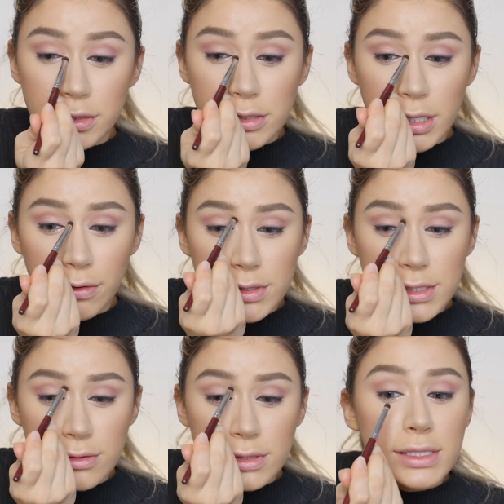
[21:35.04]
Just ever
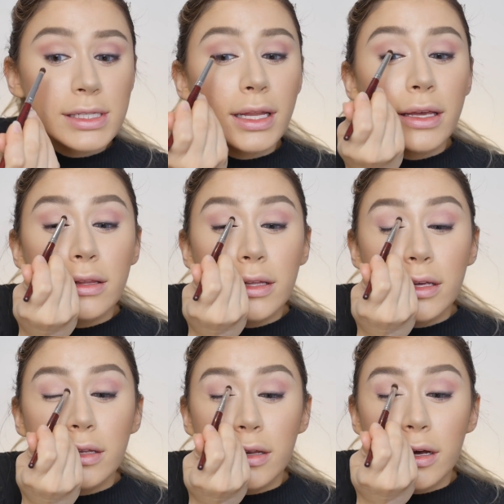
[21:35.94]
so
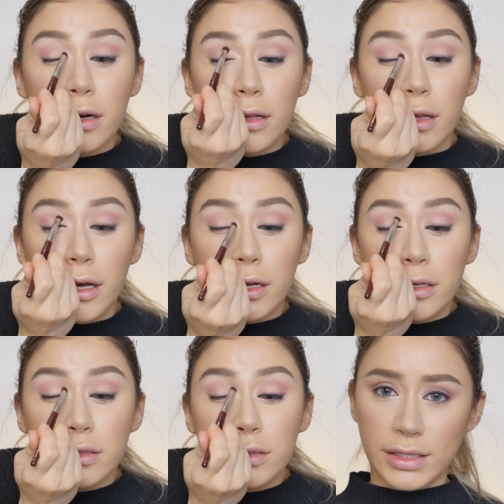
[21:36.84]
slightly, not a
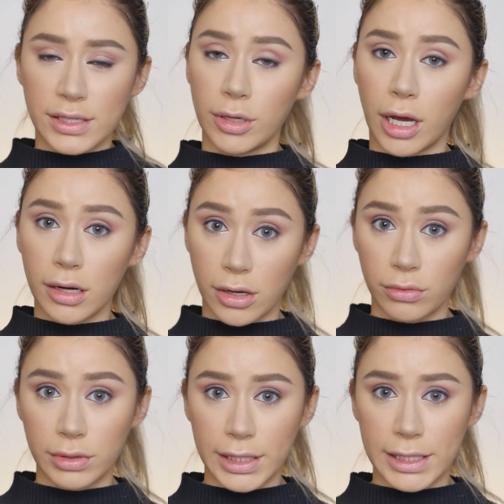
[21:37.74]
lot. So not
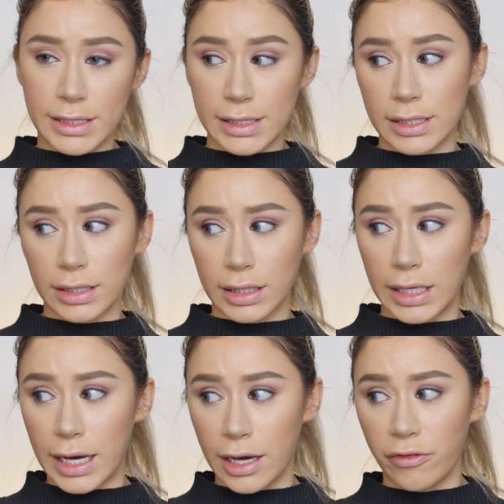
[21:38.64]
only does
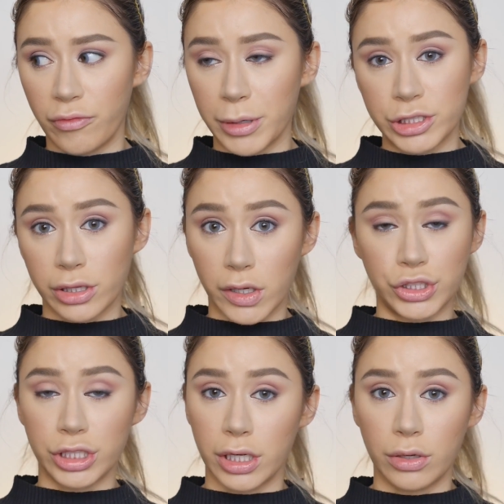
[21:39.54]
Lili have much
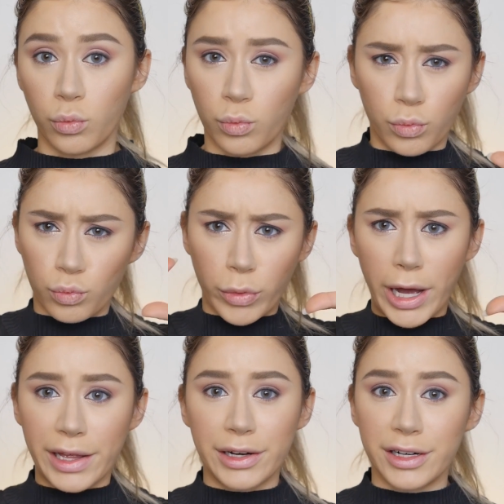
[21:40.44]
larger,
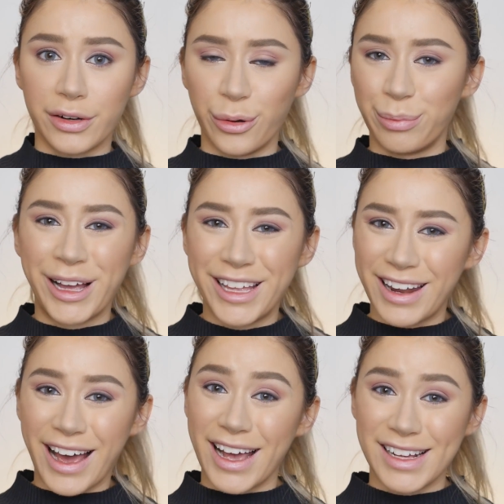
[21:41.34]
wider
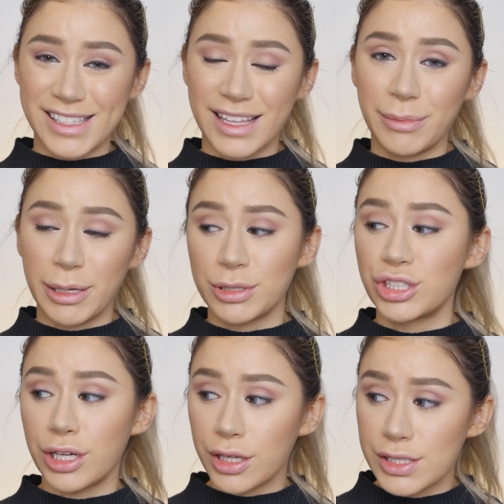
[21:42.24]
open eyes than me,
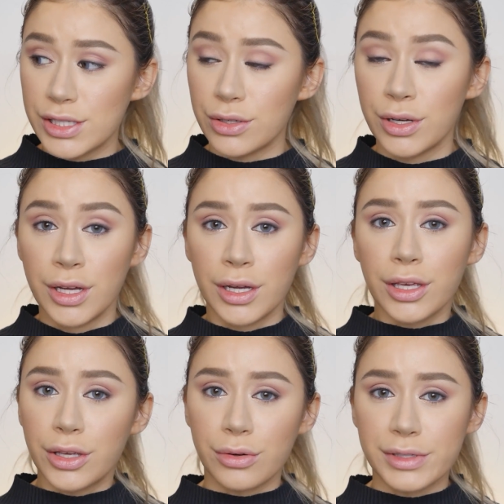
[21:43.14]
but she also
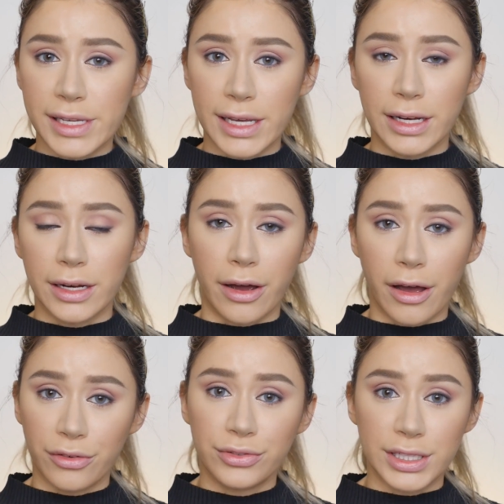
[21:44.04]
goes in and
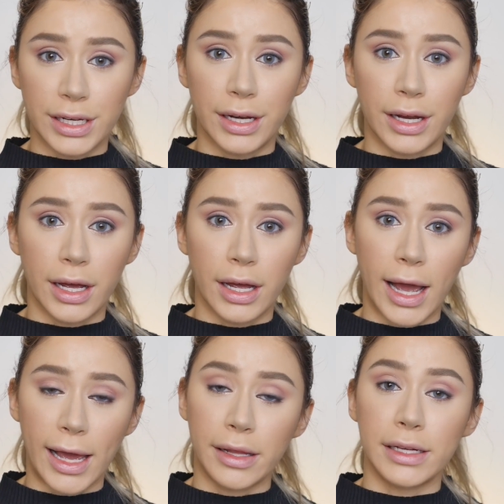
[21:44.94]
often
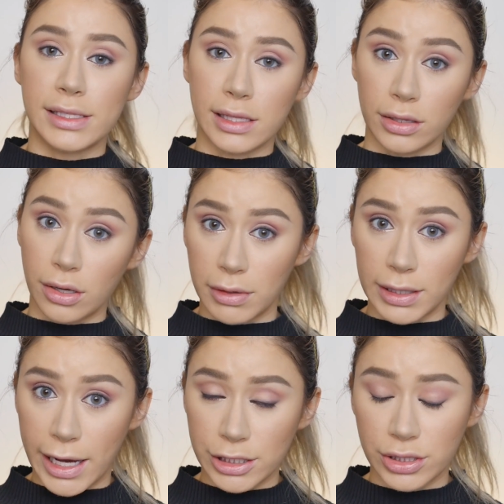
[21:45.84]
highlights the
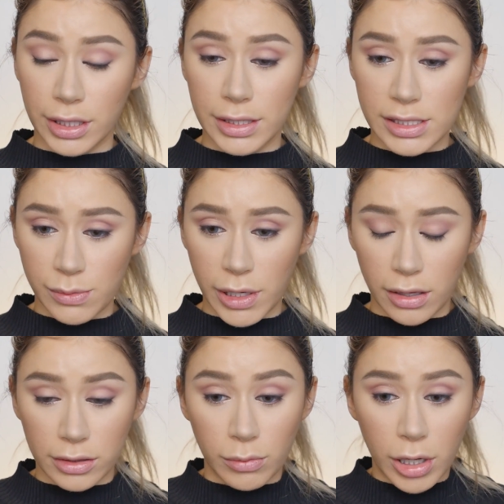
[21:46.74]
lower lash line as
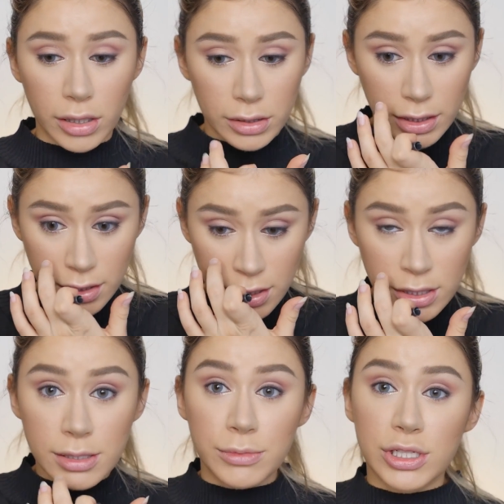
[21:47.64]
well on the waterline.
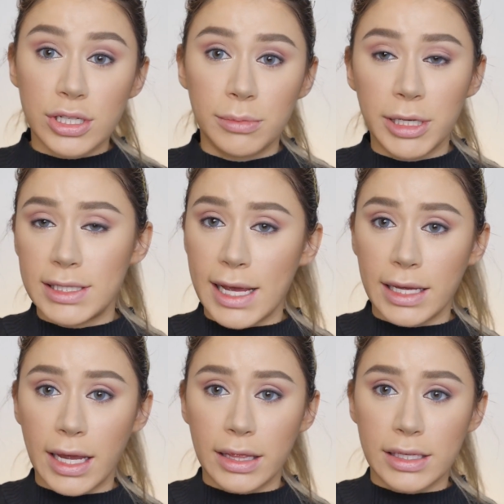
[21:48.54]
So I'm just going to be
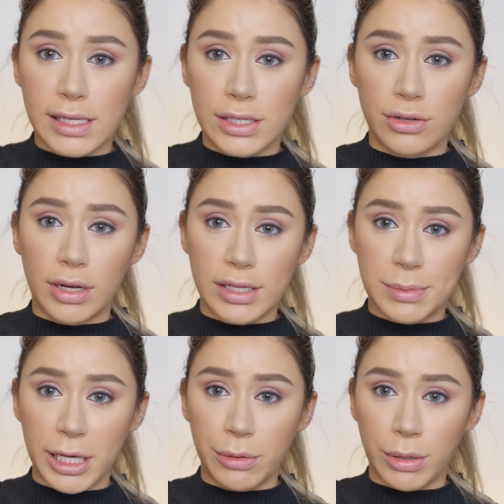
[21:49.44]
taking this Etude
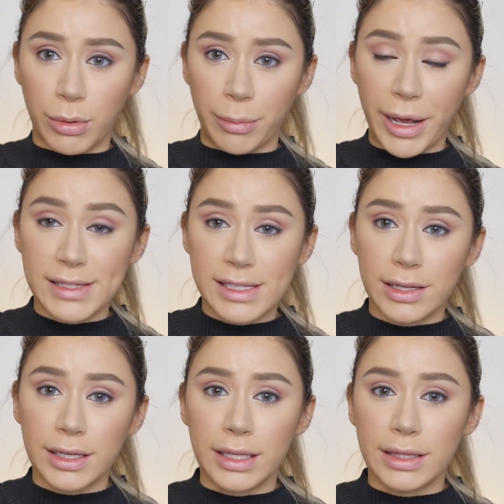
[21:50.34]
House Play 101
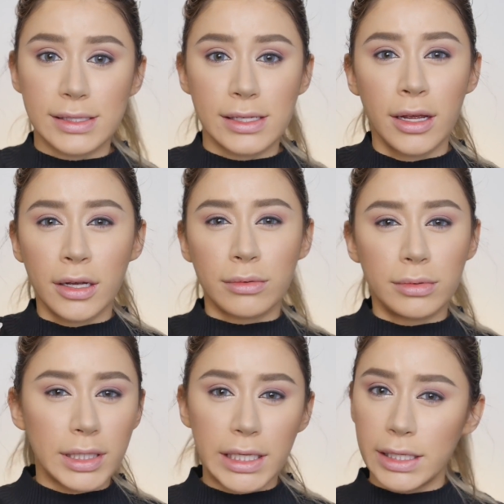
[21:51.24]
pencil in this
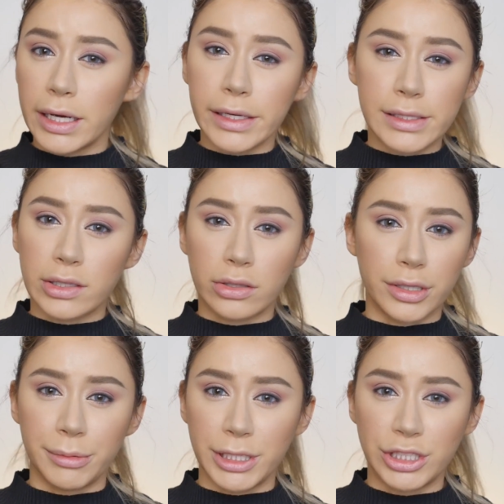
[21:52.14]
really nice
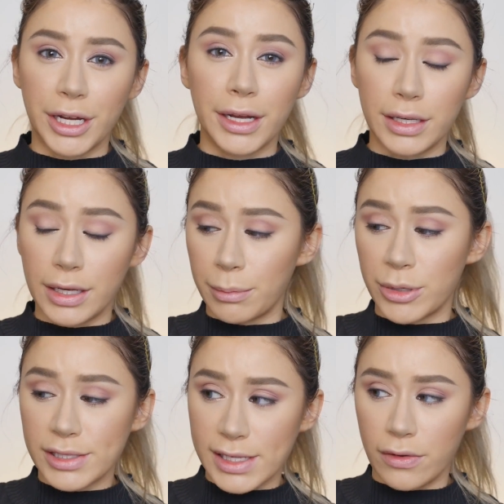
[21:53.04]
creamy shade
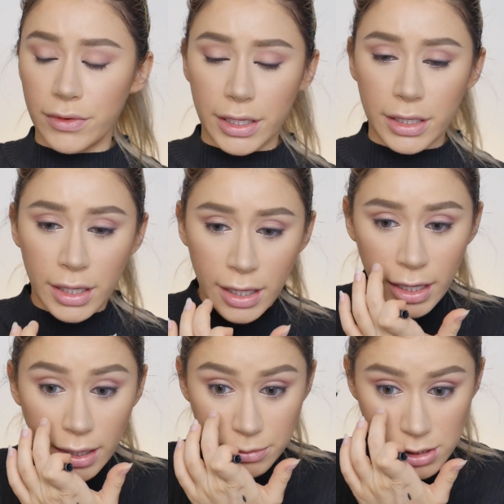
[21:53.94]
#7, and
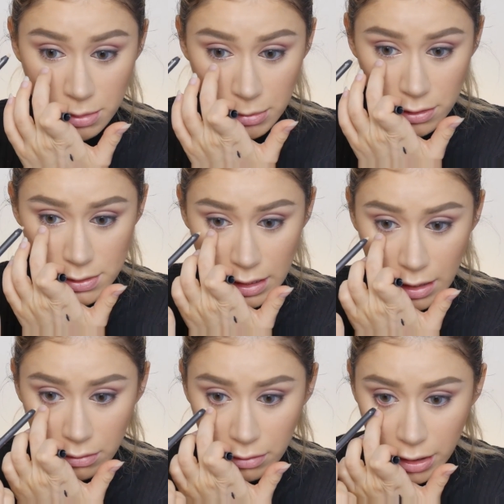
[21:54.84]
I'm just going to be using
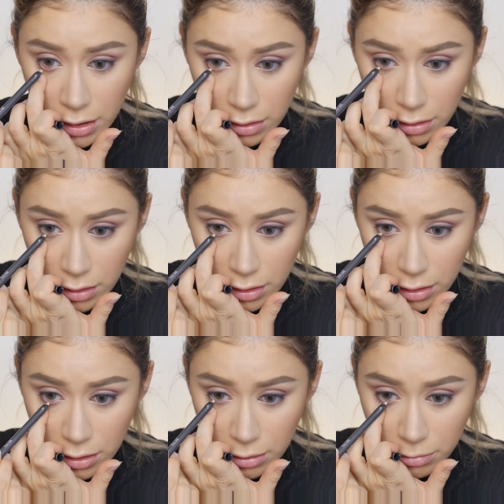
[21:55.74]
that right
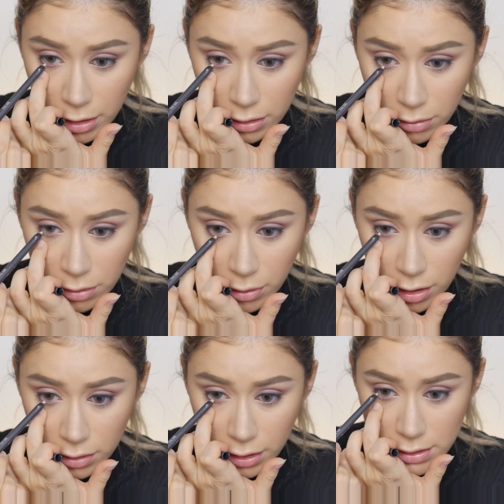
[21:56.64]
on my lower
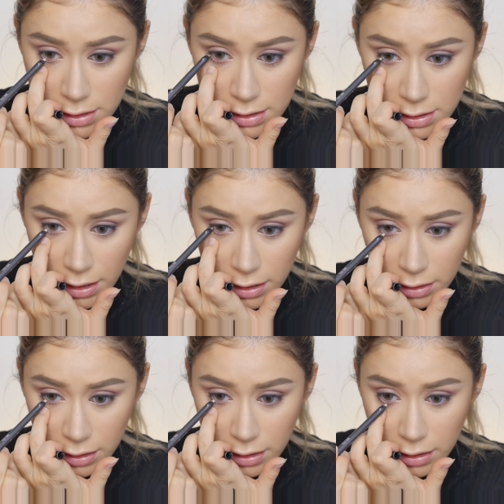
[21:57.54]
waterline to
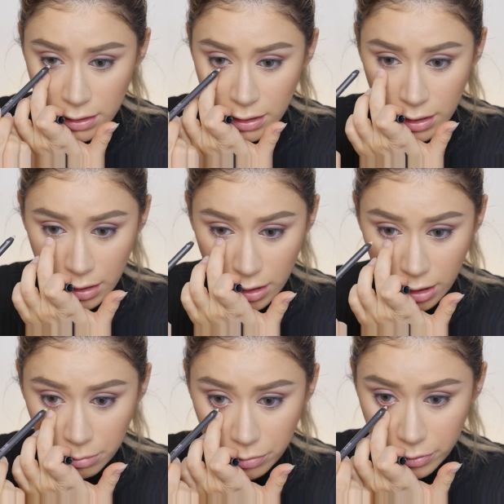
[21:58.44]
tight line and
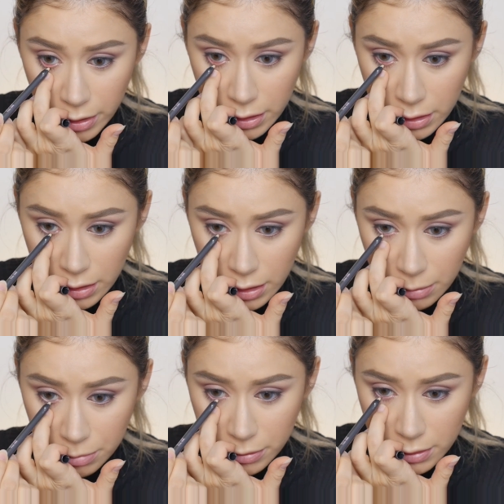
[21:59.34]
help brighten it
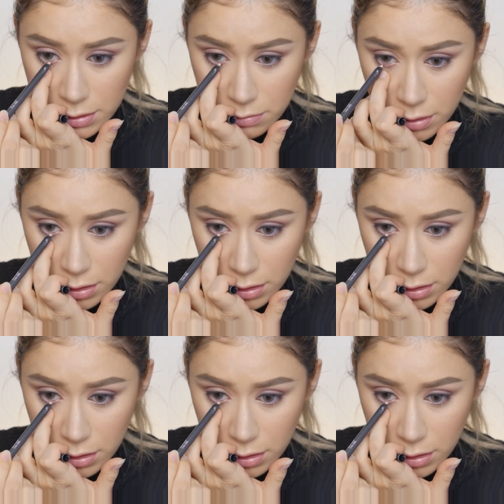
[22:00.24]
up as